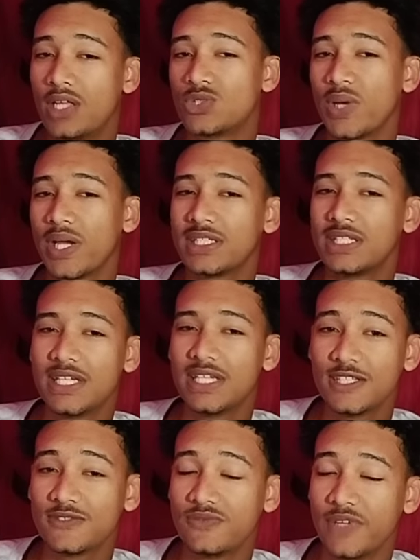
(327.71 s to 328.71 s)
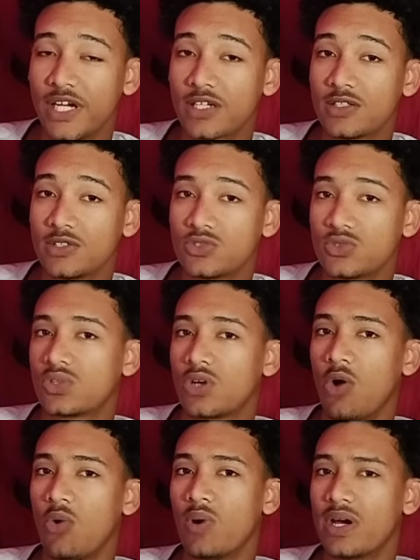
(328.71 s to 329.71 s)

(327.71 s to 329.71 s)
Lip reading: to actually get this vehicle to go